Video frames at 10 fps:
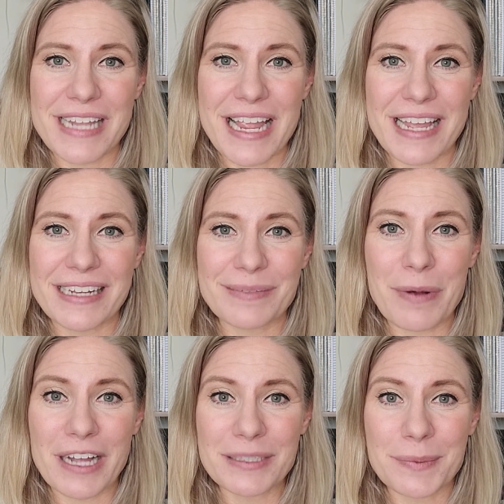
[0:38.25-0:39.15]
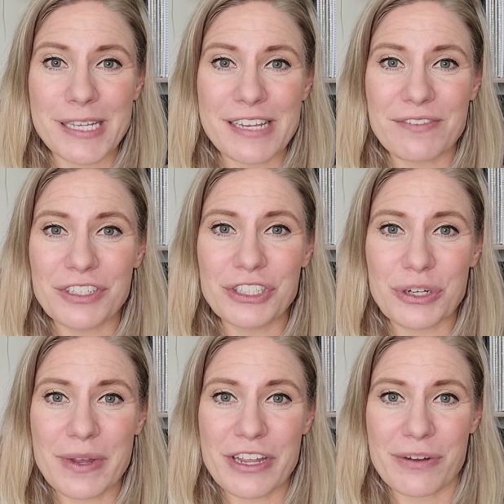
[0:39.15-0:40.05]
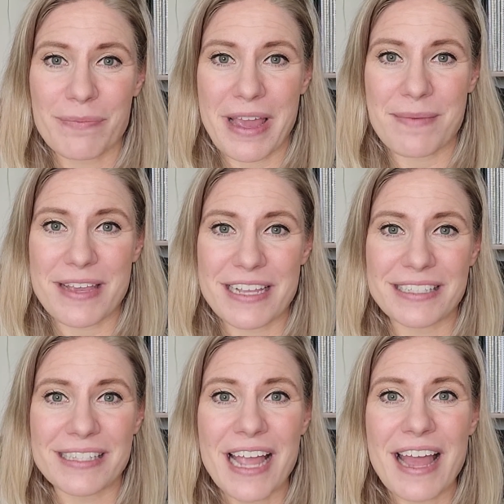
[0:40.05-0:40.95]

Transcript: and possibly even showing your babies